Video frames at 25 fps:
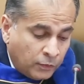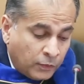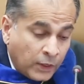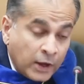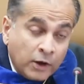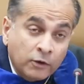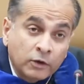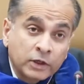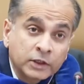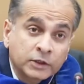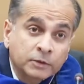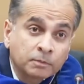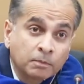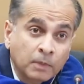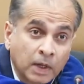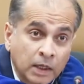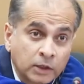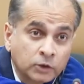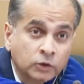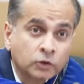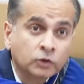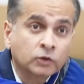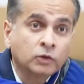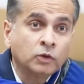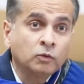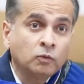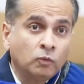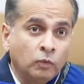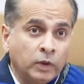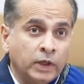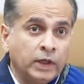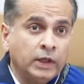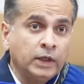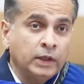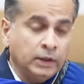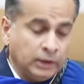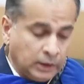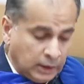There is much that
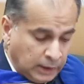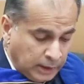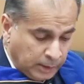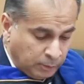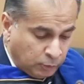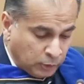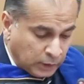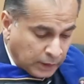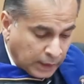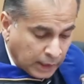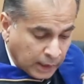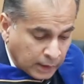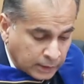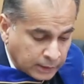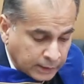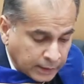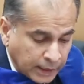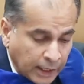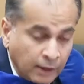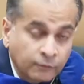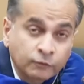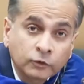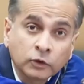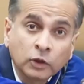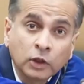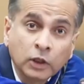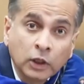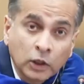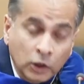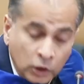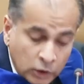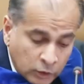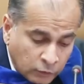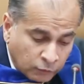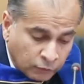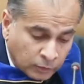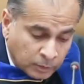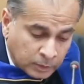we in the liberal arts have to
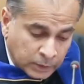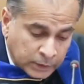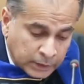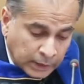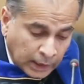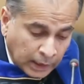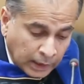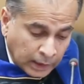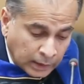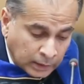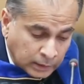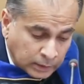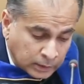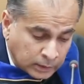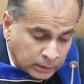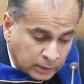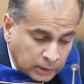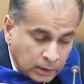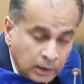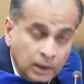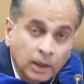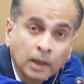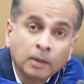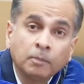learn from science.